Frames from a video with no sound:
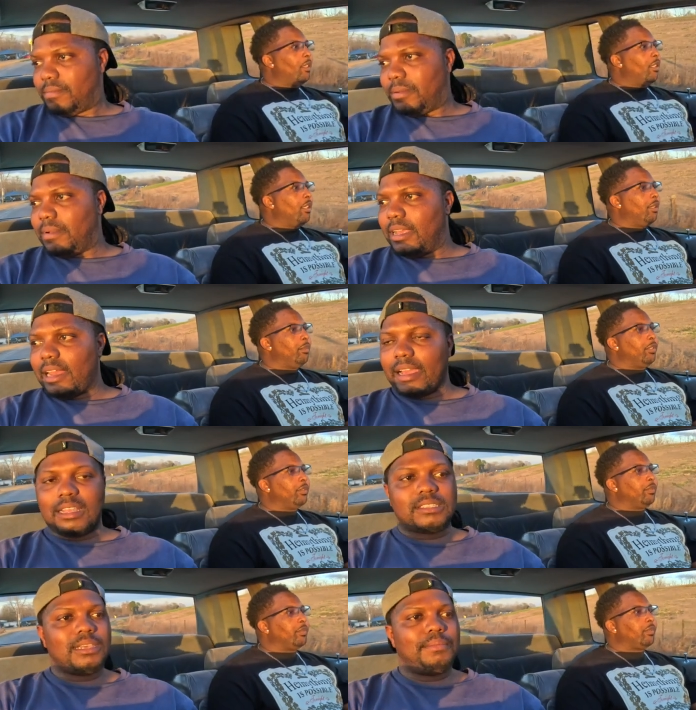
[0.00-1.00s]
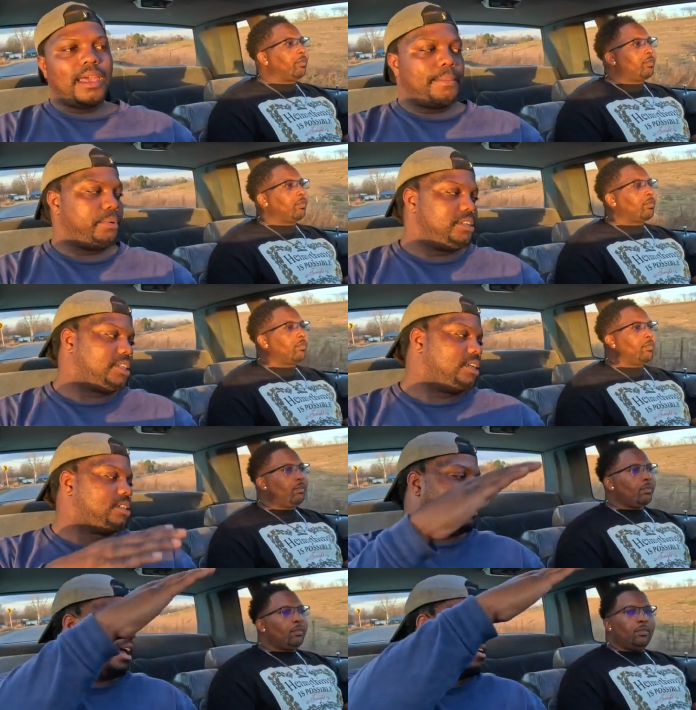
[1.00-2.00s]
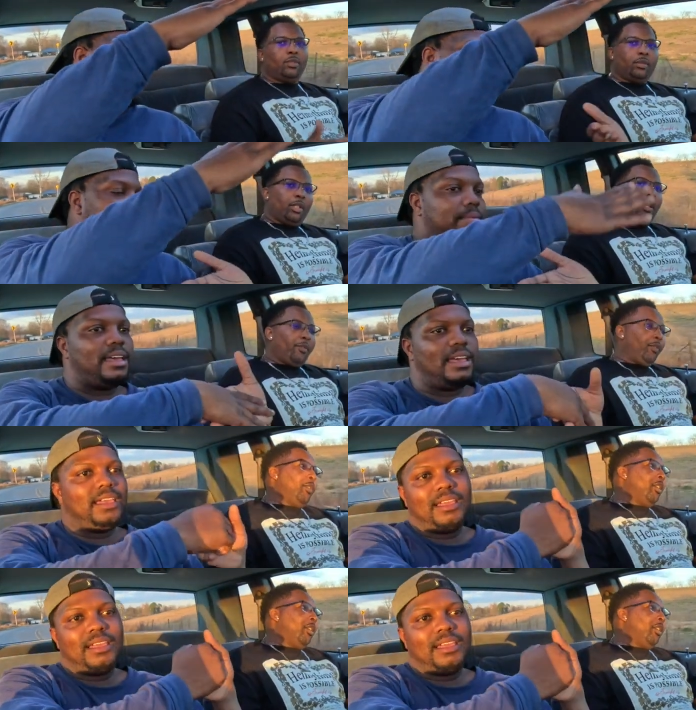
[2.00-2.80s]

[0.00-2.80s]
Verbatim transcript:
Speaker 1: But man, like I said, man, I appreciate you having me, man.